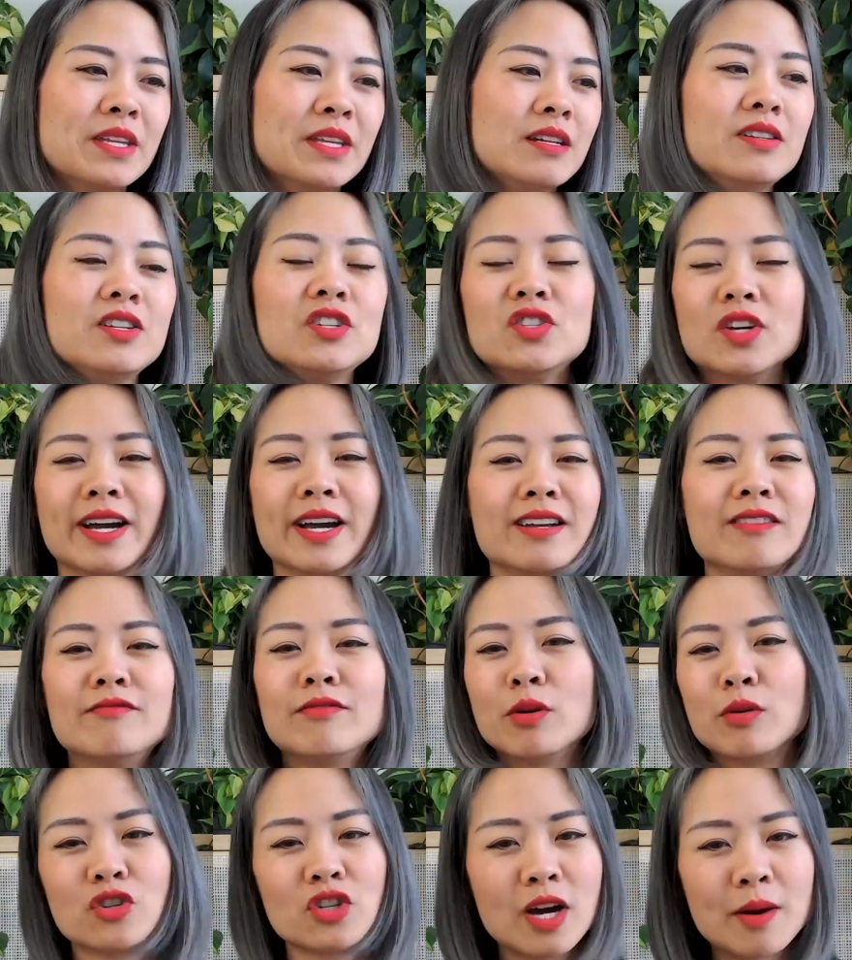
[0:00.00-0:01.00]
design in
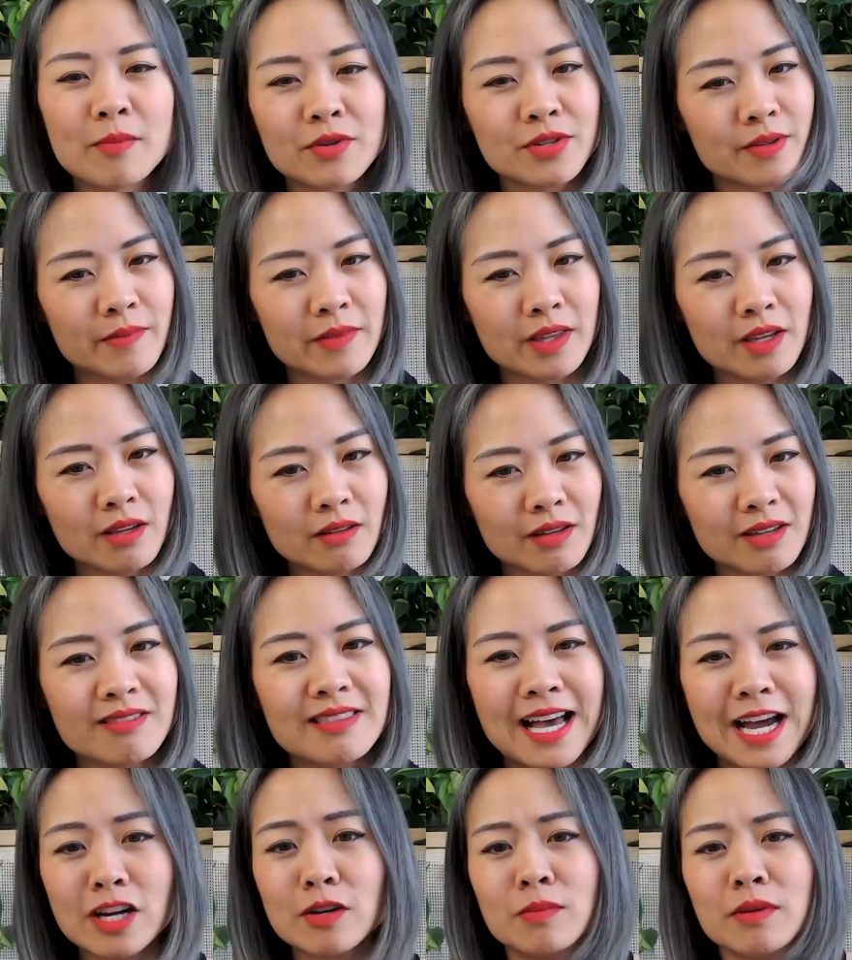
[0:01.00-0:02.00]
Photoshop or something, like
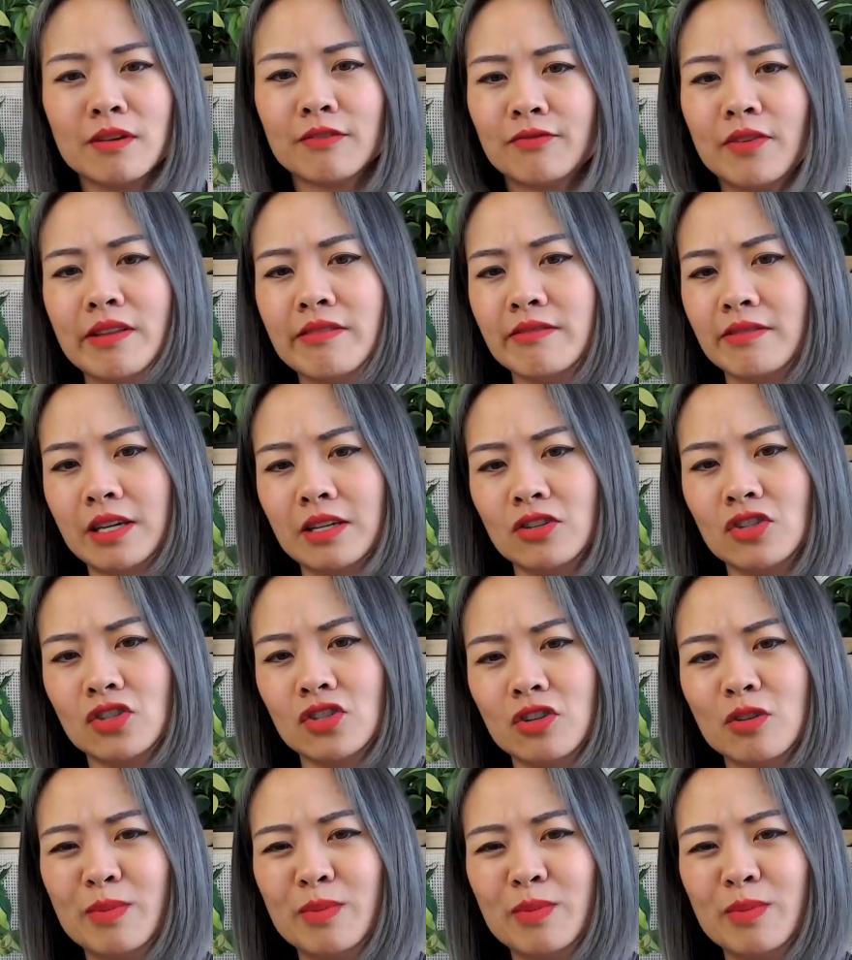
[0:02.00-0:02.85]
that could be a fun thing to do,